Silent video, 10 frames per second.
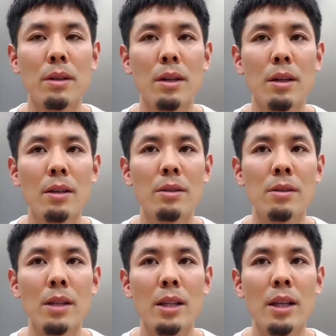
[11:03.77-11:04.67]
targeting
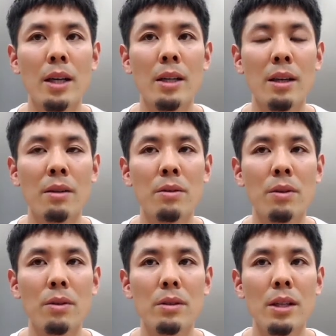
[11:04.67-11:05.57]
for messages
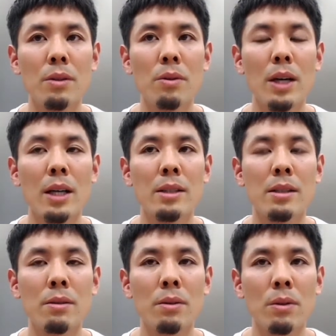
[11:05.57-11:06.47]
aimed at
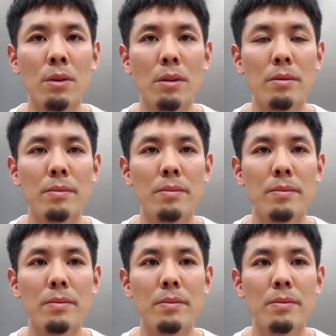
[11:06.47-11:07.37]
acquiring new
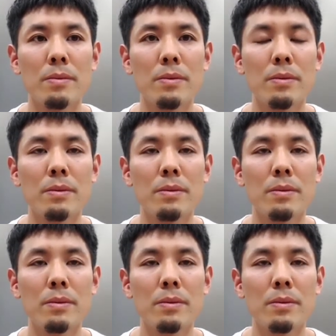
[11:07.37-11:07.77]
users.